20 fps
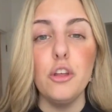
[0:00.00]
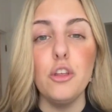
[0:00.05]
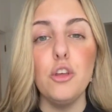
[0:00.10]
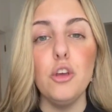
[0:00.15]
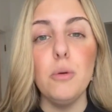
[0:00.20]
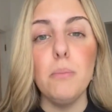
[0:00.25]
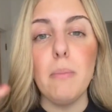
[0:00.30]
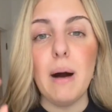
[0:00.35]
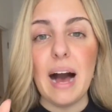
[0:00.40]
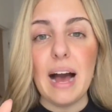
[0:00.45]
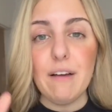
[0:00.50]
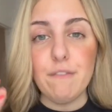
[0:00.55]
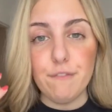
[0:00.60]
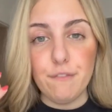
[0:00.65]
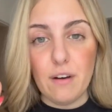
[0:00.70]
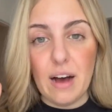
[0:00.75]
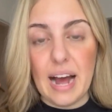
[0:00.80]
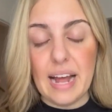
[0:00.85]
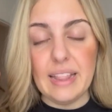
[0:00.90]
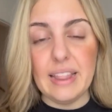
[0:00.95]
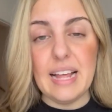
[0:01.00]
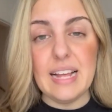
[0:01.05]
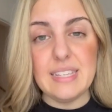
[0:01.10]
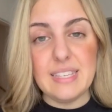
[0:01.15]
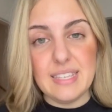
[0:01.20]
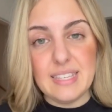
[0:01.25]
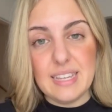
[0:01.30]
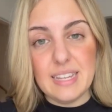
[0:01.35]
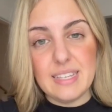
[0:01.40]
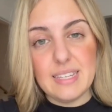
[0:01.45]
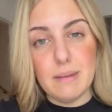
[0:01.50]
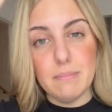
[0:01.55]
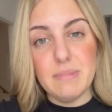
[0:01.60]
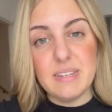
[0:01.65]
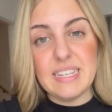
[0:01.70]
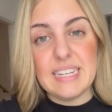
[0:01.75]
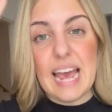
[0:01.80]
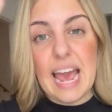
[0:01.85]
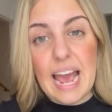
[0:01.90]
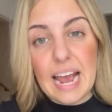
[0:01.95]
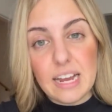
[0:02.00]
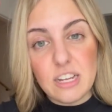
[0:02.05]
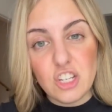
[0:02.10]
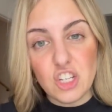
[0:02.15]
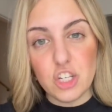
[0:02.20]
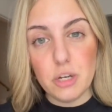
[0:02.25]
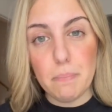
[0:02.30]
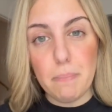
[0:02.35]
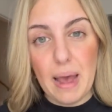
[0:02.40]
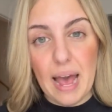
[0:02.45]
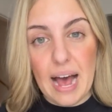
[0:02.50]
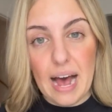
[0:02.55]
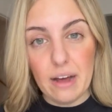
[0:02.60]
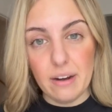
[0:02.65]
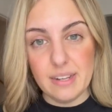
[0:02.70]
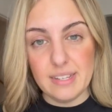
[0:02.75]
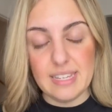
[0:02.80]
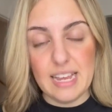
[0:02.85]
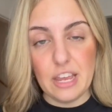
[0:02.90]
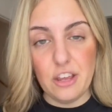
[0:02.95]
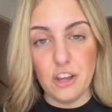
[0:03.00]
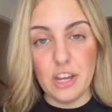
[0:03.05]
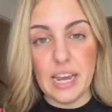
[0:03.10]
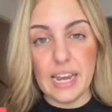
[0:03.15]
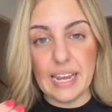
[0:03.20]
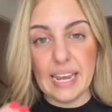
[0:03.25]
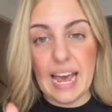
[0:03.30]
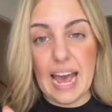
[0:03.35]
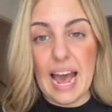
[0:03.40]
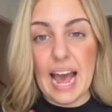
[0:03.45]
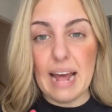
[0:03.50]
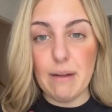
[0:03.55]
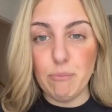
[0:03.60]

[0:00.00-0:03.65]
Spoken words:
you might find there's some texture powders that you can get.